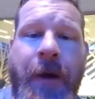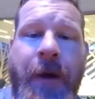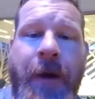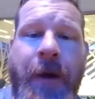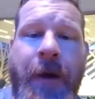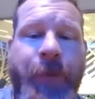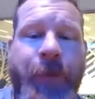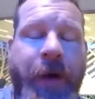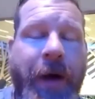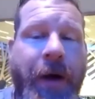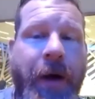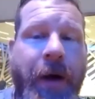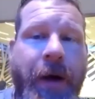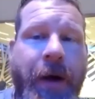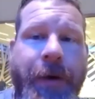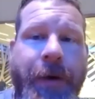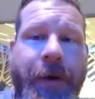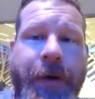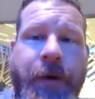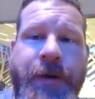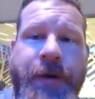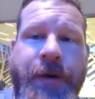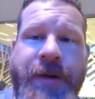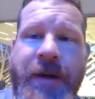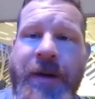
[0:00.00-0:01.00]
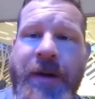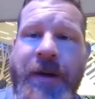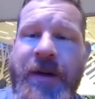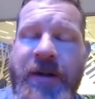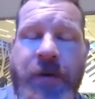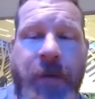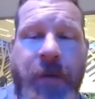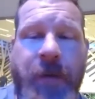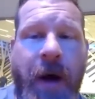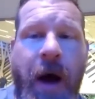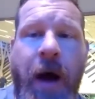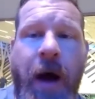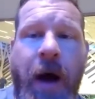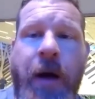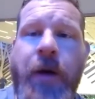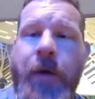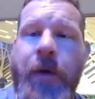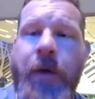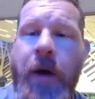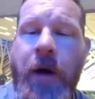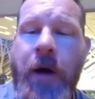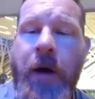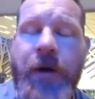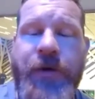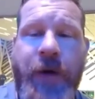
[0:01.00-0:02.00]
Uh, you see the shemagh
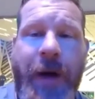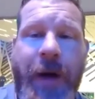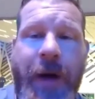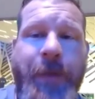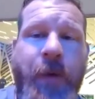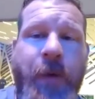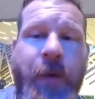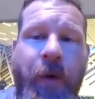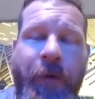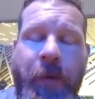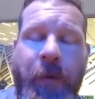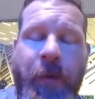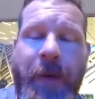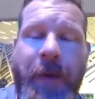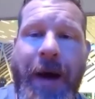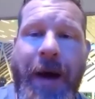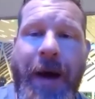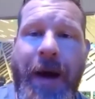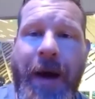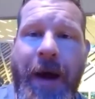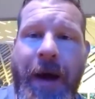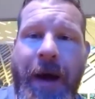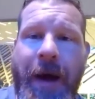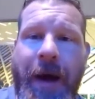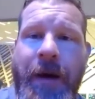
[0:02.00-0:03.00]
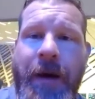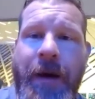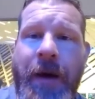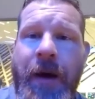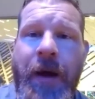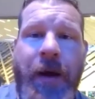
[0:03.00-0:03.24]
draped over my head.